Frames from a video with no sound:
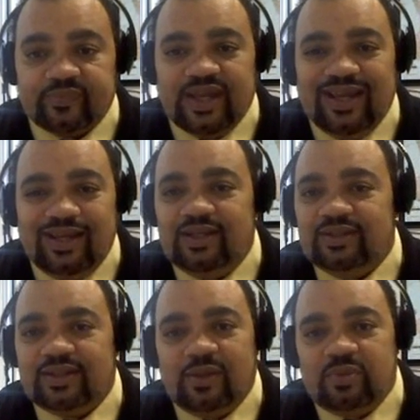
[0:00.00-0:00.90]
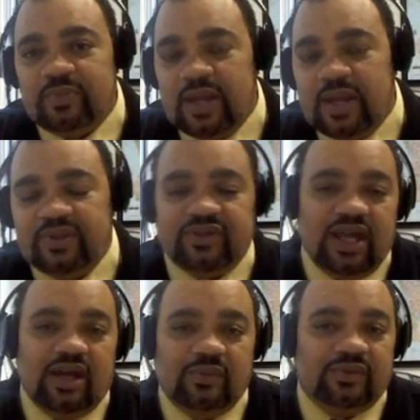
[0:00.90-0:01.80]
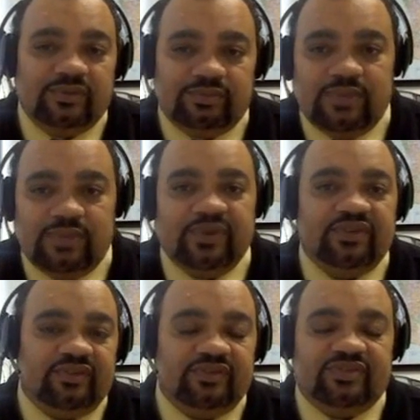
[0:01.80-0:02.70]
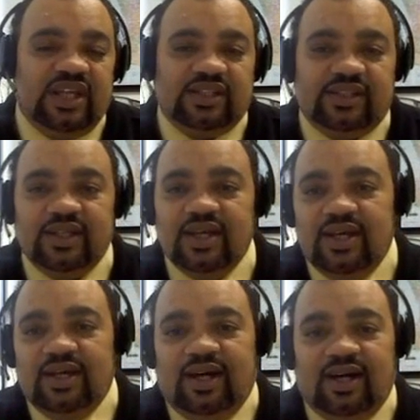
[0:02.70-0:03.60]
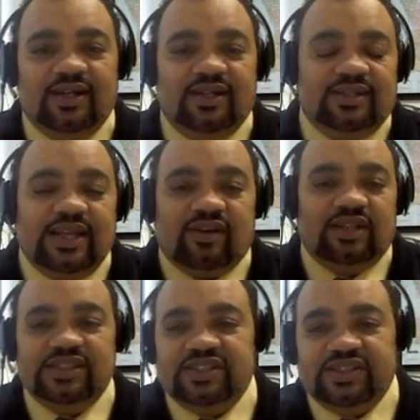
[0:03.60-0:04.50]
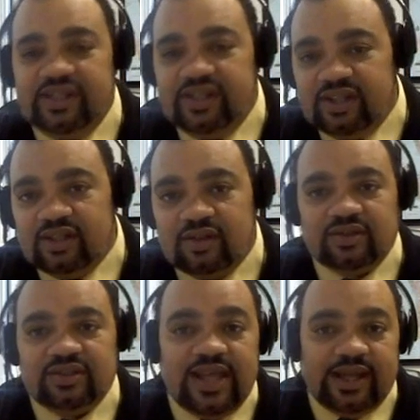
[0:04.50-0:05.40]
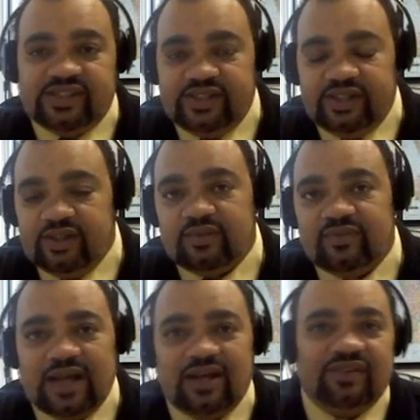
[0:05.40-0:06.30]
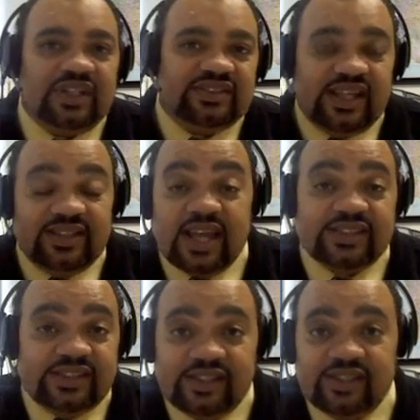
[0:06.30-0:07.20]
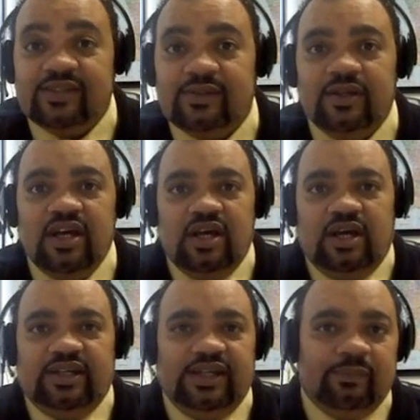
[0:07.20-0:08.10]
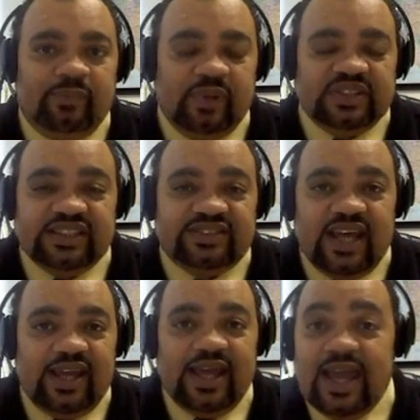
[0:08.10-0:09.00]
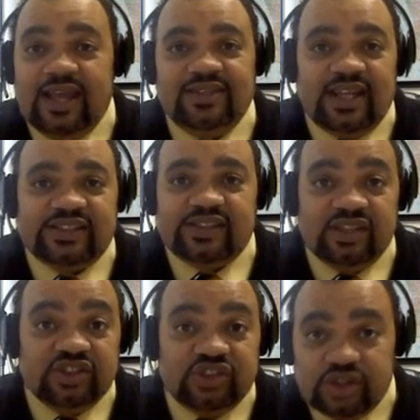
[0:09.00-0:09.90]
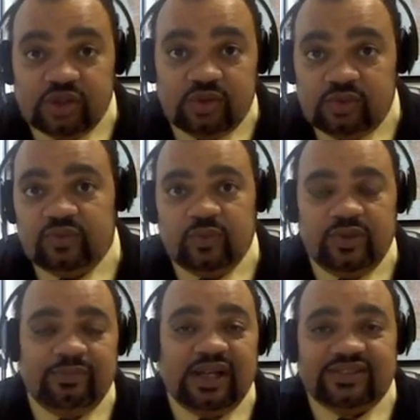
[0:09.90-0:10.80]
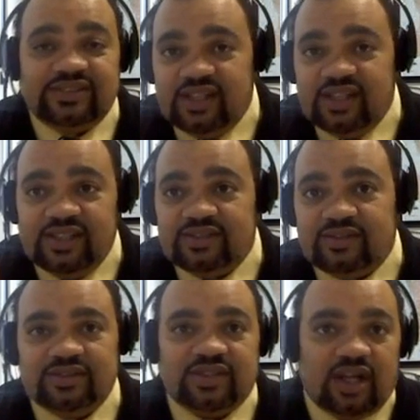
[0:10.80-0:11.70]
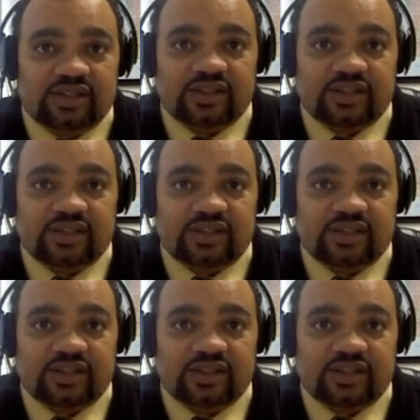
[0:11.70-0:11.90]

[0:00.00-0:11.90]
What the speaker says: and a couple maybe, yeah, we'll might be selling later on this year or next year. Now, if they say next year, but they say, hey, next year in June when my son or daughter